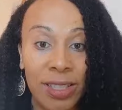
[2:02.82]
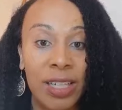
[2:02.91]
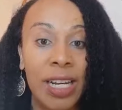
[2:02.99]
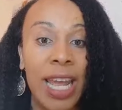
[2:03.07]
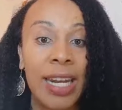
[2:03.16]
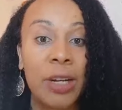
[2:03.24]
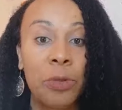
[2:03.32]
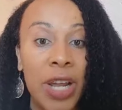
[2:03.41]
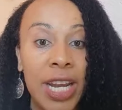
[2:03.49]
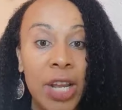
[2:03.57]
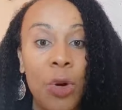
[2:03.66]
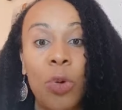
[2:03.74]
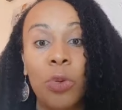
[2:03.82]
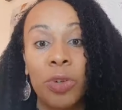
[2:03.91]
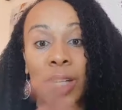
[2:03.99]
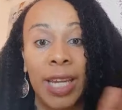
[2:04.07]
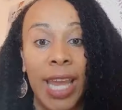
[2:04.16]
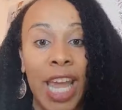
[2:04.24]
and had already
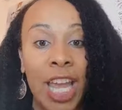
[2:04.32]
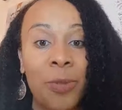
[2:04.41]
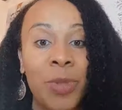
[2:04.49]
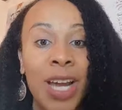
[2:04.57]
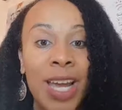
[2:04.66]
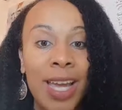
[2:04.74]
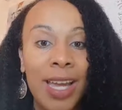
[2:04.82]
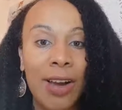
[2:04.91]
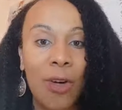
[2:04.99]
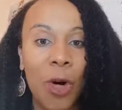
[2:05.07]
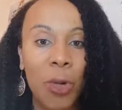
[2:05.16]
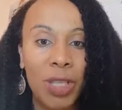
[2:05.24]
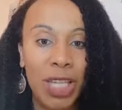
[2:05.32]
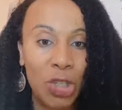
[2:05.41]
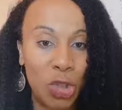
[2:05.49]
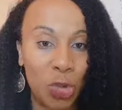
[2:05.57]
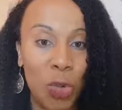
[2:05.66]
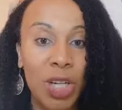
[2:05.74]
overcame all the
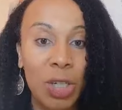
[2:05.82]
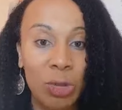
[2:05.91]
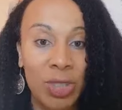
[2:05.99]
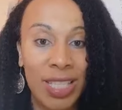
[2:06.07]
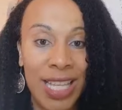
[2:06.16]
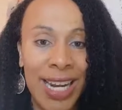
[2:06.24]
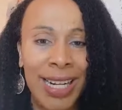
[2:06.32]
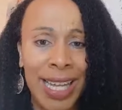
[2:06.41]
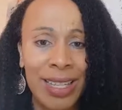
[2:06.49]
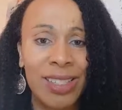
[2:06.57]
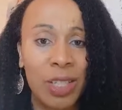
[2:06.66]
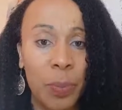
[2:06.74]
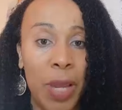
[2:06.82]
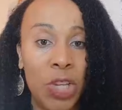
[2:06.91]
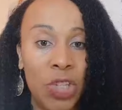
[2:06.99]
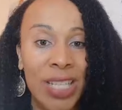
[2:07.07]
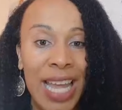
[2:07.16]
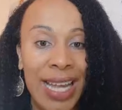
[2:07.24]
struggles that a cancer
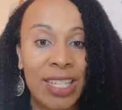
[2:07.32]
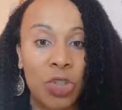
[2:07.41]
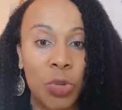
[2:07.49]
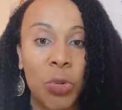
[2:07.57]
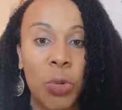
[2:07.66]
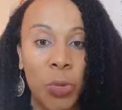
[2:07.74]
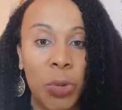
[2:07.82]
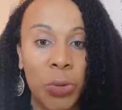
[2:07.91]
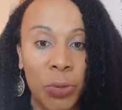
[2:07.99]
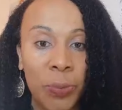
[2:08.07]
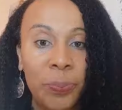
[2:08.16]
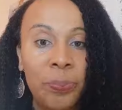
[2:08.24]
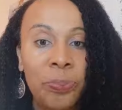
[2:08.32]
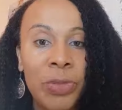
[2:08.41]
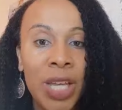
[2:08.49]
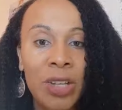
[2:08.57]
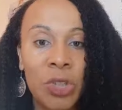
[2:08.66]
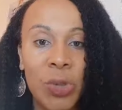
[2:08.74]
patient has to go through.
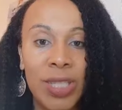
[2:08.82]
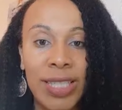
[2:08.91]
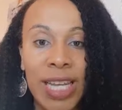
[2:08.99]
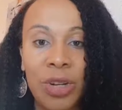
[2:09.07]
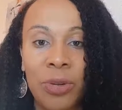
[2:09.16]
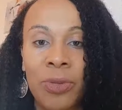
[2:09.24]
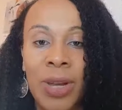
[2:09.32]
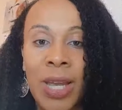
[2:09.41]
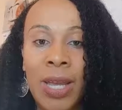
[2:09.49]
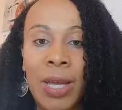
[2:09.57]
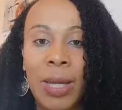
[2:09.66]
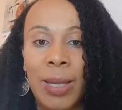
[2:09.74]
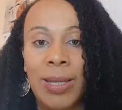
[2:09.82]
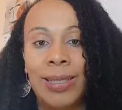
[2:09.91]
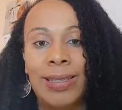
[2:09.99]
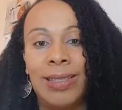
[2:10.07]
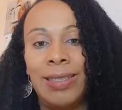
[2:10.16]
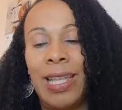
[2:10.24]
So instead of
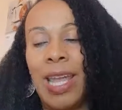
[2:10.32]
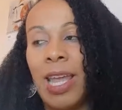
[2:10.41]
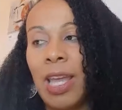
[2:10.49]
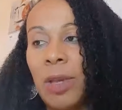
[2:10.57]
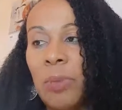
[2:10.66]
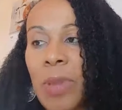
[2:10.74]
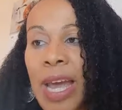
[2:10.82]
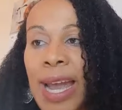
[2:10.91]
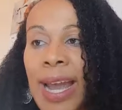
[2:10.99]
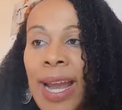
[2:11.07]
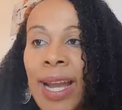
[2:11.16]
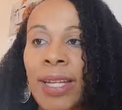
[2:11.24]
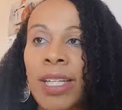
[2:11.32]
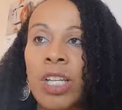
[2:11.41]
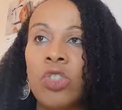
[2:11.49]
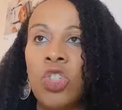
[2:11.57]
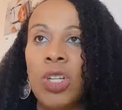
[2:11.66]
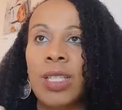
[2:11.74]
staying bad
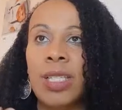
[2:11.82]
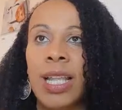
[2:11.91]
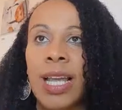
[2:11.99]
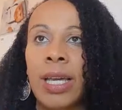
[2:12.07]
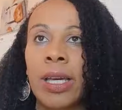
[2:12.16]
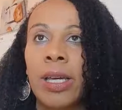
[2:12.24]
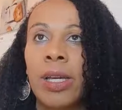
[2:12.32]
and just like